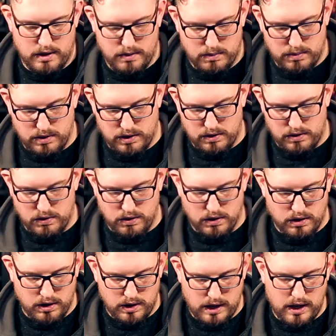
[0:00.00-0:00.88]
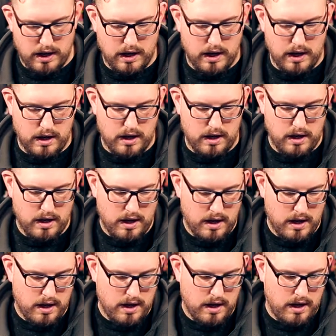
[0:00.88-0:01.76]
Pretty cool. And
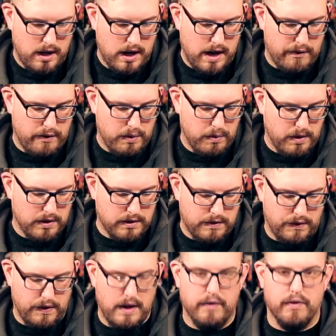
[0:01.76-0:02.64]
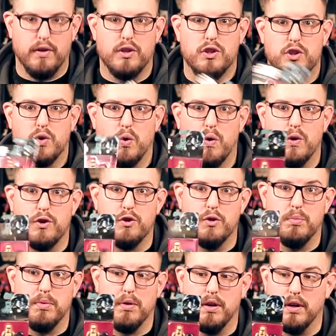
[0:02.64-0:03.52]
everyone's favorite shore
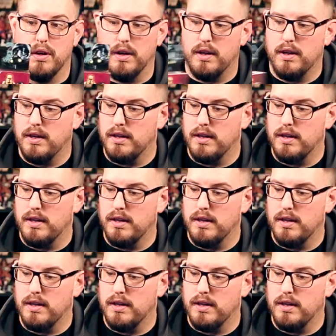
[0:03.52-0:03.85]
trooper.